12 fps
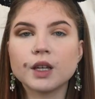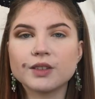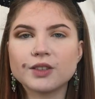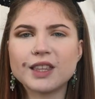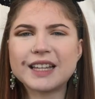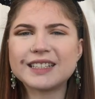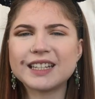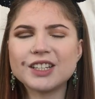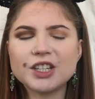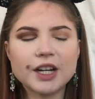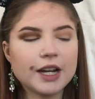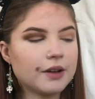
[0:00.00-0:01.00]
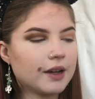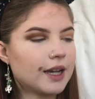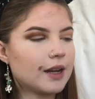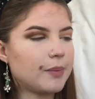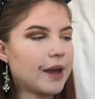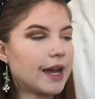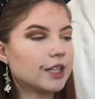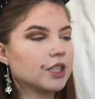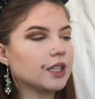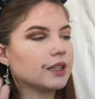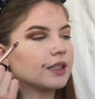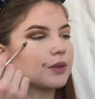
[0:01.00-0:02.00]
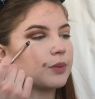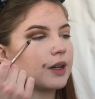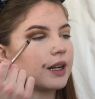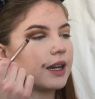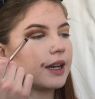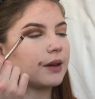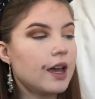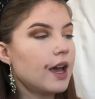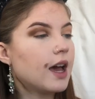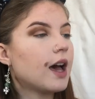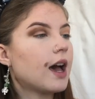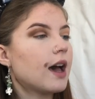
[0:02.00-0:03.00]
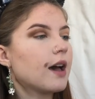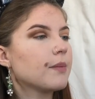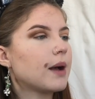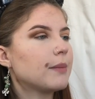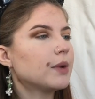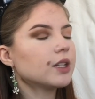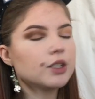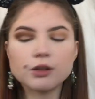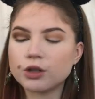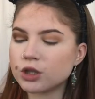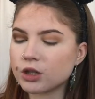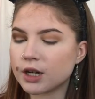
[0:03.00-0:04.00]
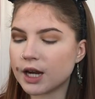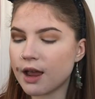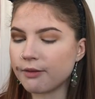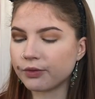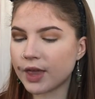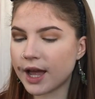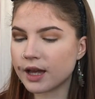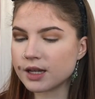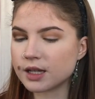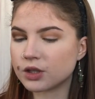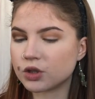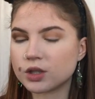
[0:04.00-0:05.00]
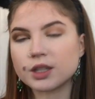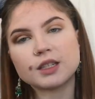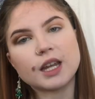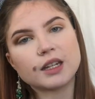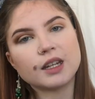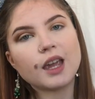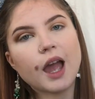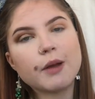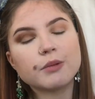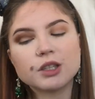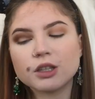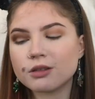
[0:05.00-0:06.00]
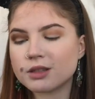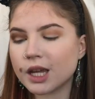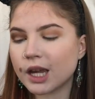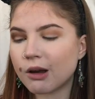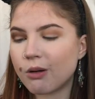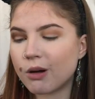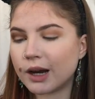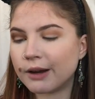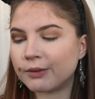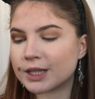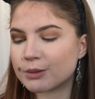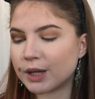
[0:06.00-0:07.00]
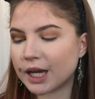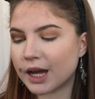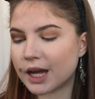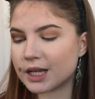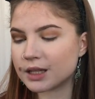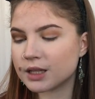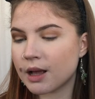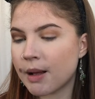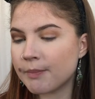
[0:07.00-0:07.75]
So that did turn out kind of patchy in this one eye. I'm not too sure if that is just the technique I was using or if it's because